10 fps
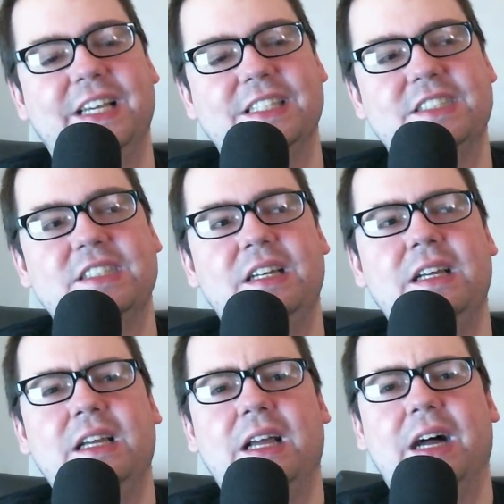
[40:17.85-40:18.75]
Yes,
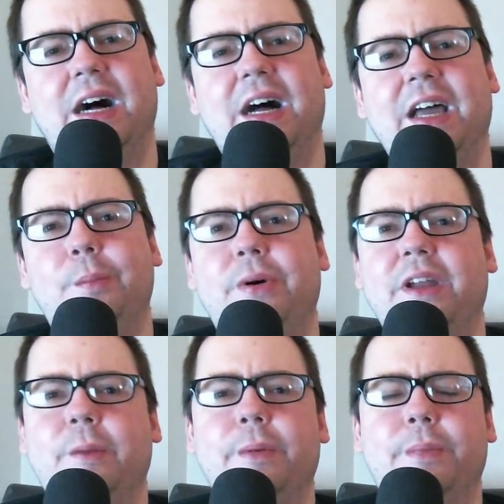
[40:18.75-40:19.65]
I
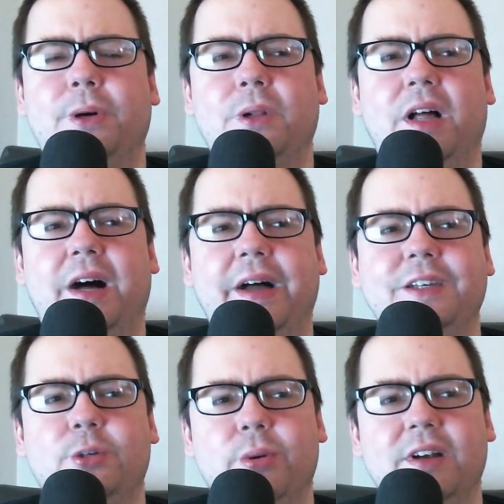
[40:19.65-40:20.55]
put up a poll
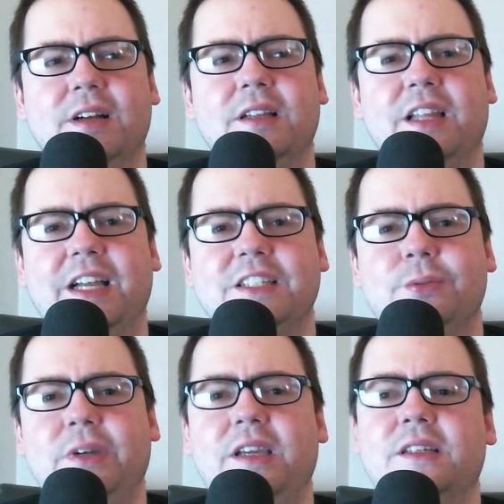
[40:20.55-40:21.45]
on Twitter
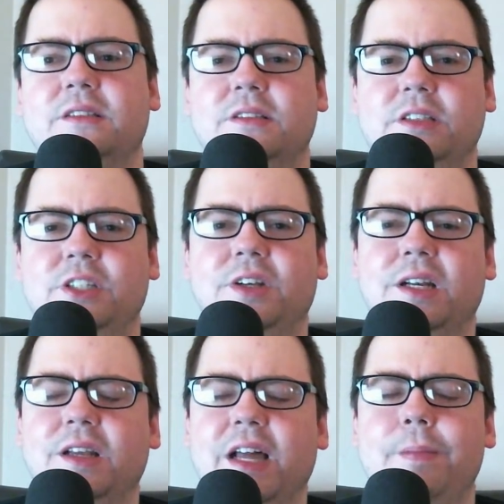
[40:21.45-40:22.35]
last week. You
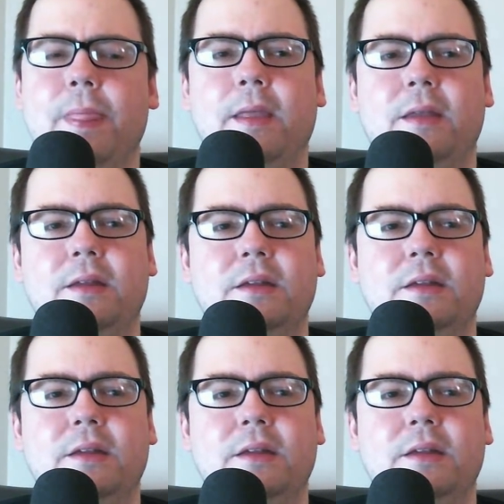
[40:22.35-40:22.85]
can do that.